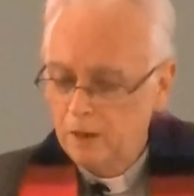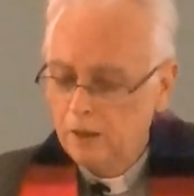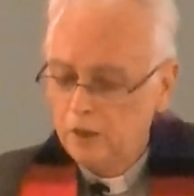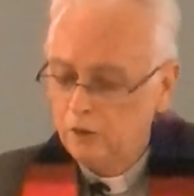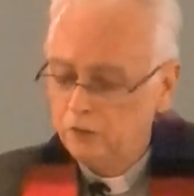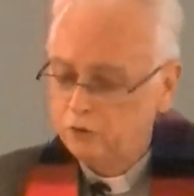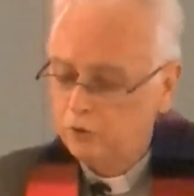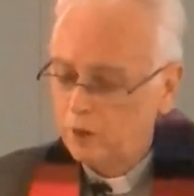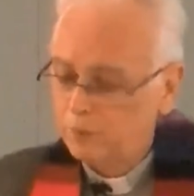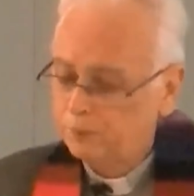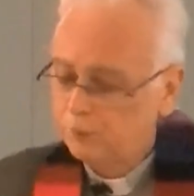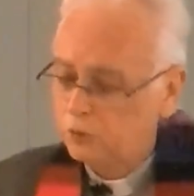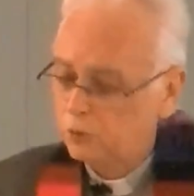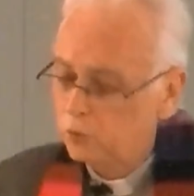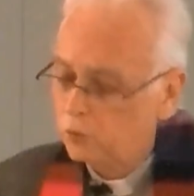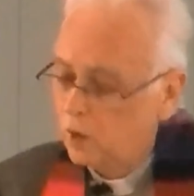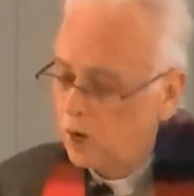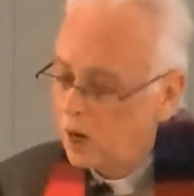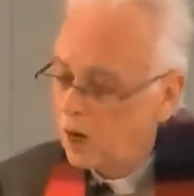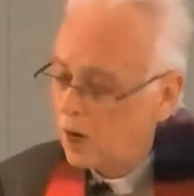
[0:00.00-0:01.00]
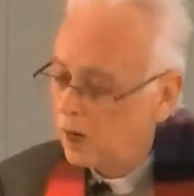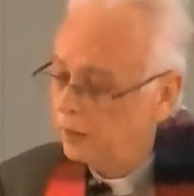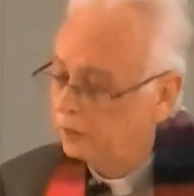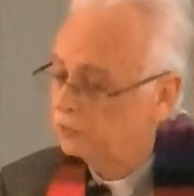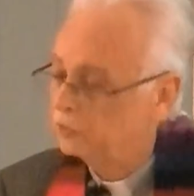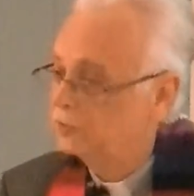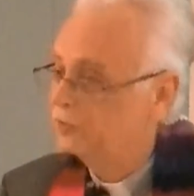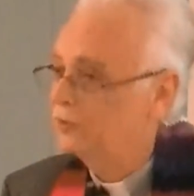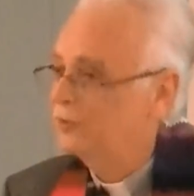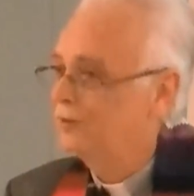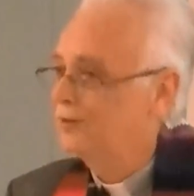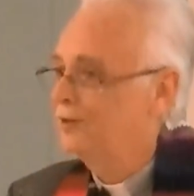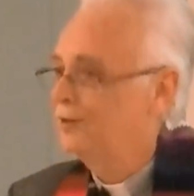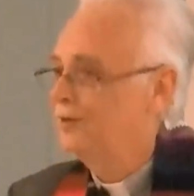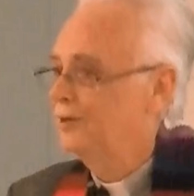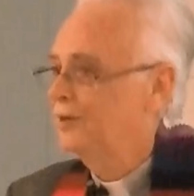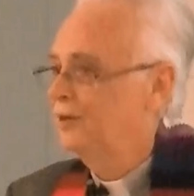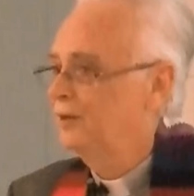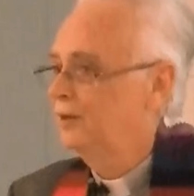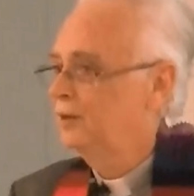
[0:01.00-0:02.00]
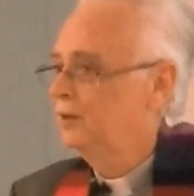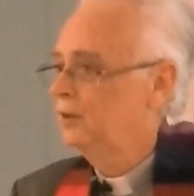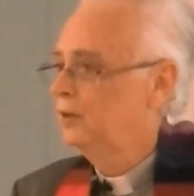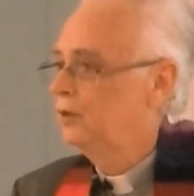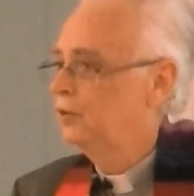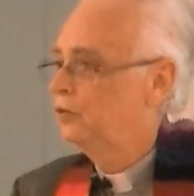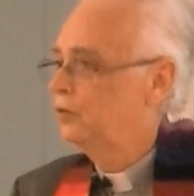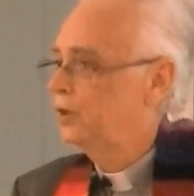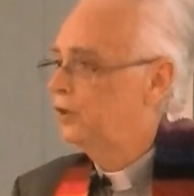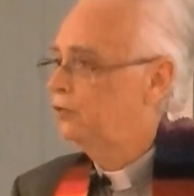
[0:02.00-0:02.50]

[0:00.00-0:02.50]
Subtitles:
It's up to us to